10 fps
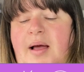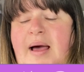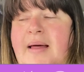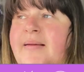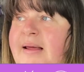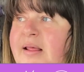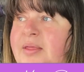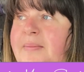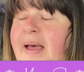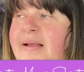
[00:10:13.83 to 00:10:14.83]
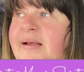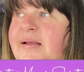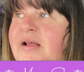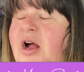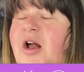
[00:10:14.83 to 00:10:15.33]
I like the maxi
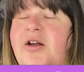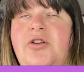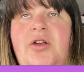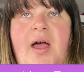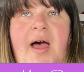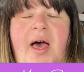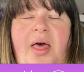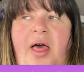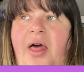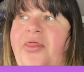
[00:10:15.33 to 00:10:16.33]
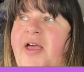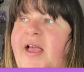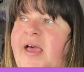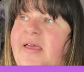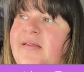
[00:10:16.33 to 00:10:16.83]
skirt. I
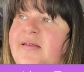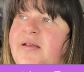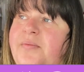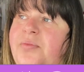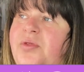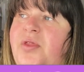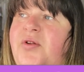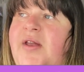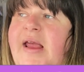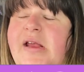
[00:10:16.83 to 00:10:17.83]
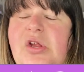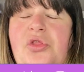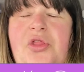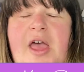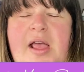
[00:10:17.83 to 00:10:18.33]
think it's the nice
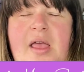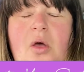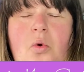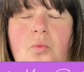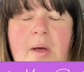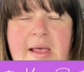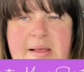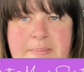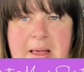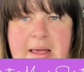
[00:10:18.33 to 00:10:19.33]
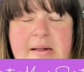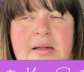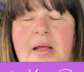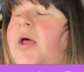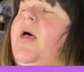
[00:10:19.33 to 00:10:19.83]
thick
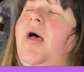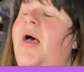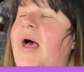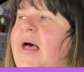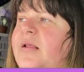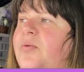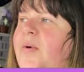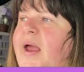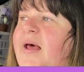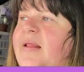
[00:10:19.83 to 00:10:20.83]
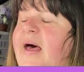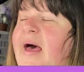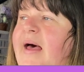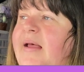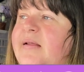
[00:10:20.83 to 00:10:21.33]
waistband, as well
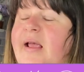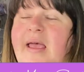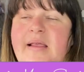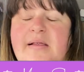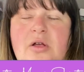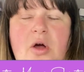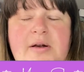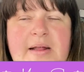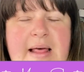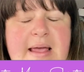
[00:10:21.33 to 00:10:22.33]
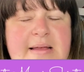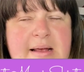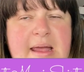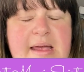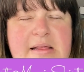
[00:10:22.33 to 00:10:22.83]
as it's got an
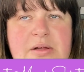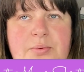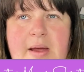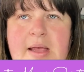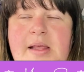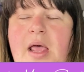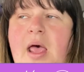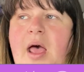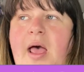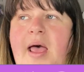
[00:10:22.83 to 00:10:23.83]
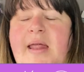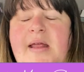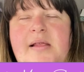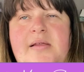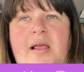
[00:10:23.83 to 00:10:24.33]
elasticated waist,
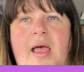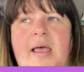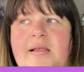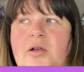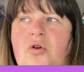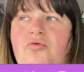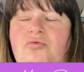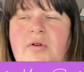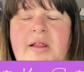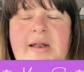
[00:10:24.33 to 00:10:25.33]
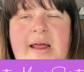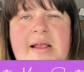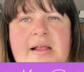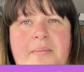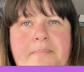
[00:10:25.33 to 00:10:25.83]
and it's got really
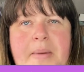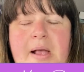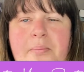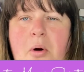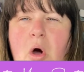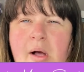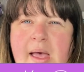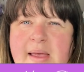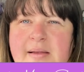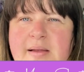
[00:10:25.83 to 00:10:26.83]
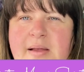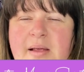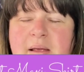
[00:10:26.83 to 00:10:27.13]
nice big pockets.